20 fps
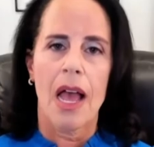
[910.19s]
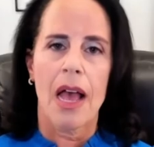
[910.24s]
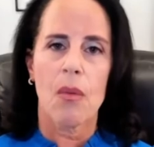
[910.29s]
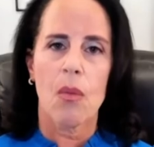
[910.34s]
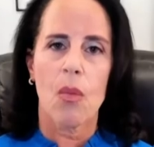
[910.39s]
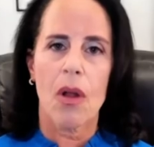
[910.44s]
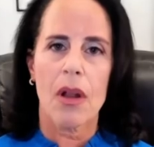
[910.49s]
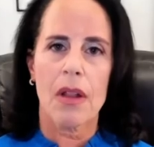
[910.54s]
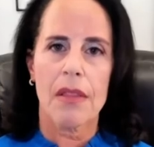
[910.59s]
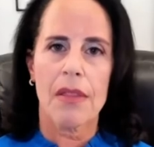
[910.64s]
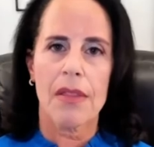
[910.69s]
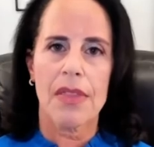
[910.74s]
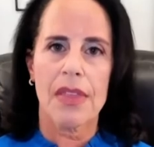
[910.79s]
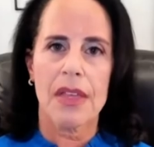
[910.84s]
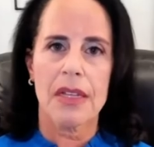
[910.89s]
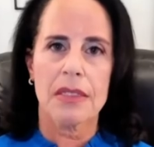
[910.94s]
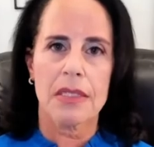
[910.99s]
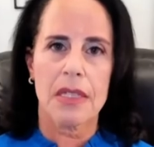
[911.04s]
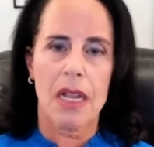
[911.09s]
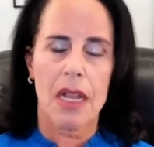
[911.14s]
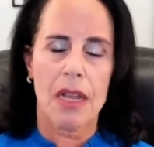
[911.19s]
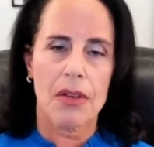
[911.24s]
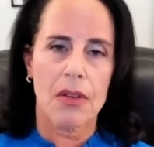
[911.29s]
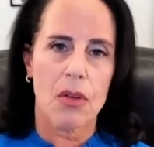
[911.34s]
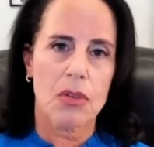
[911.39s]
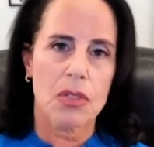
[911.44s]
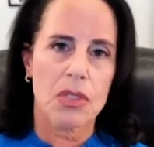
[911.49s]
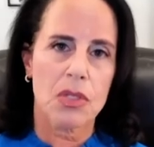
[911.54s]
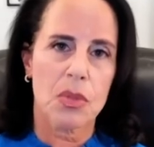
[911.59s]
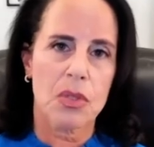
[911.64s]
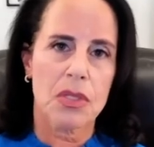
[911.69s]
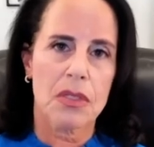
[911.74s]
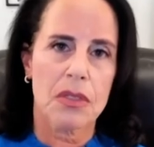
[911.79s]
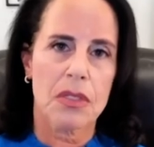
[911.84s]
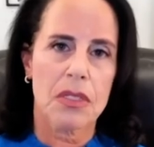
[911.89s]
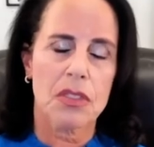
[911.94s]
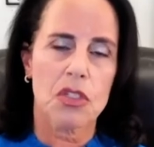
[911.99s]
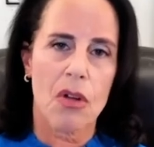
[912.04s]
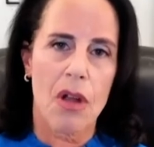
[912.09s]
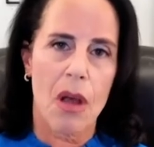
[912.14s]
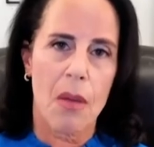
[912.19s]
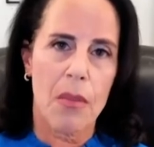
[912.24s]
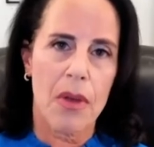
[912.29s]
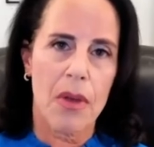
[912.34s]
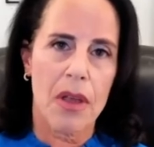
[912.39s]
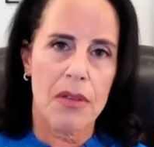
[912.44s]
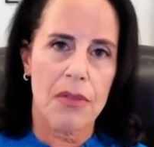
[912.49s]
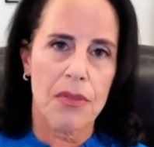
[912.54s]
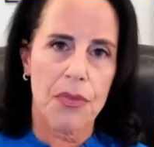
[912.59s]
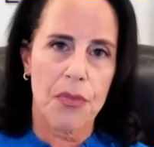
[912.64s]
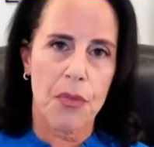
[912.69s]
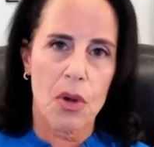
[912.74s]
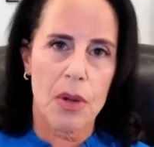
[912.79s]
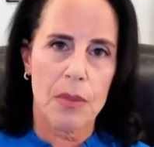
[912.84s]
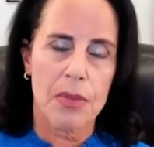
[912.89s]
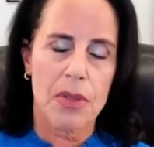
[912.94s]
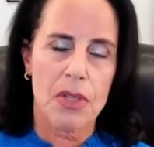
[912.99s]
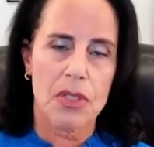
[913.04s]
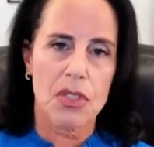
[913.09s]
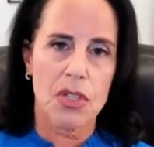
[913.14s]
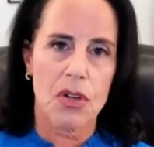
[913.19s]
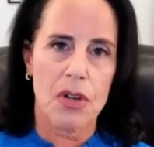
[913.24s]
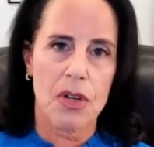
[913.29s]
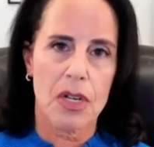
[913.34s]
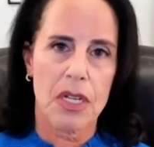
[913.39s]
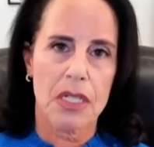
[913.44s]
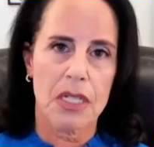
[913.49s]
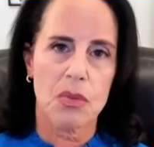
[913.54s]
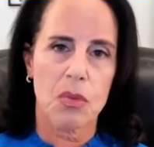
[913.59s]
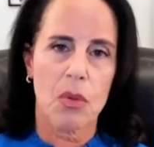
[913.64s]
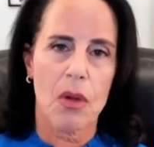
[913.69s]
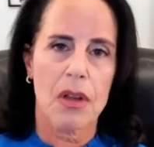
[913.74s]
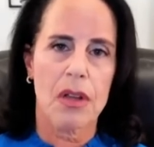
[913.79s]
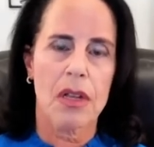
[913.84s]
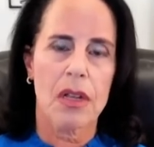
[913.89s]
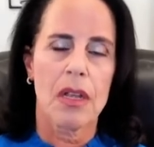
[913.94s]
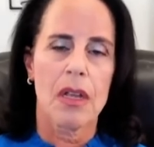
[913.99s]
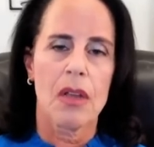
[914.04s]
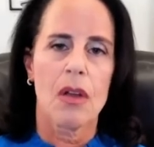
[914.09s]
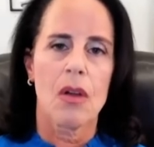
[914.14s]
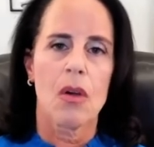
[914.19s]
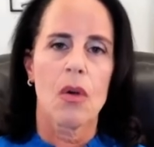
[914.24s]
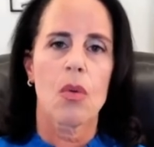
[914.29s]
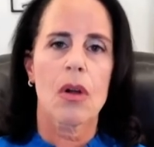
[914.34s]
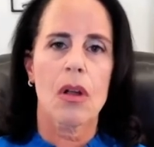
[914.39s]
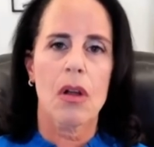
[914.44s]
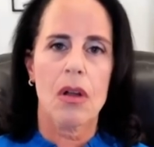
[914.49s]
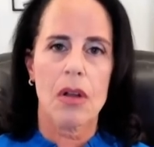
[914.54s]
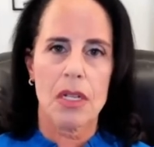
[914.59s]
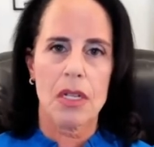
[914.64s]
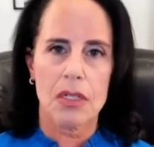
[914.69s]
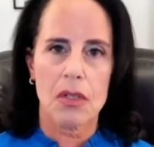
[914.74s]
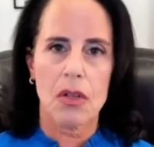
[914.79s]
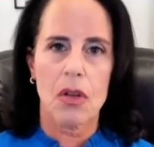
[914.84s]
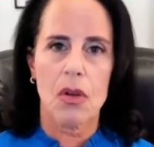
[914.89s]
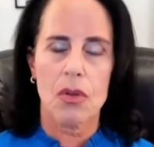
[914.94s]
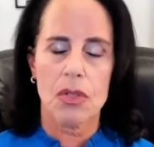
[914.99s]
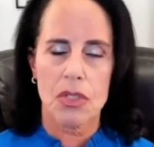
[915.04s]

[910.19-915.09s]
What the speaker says: one of the things that I noticed was the trauma informed attorneys, when we're going to go to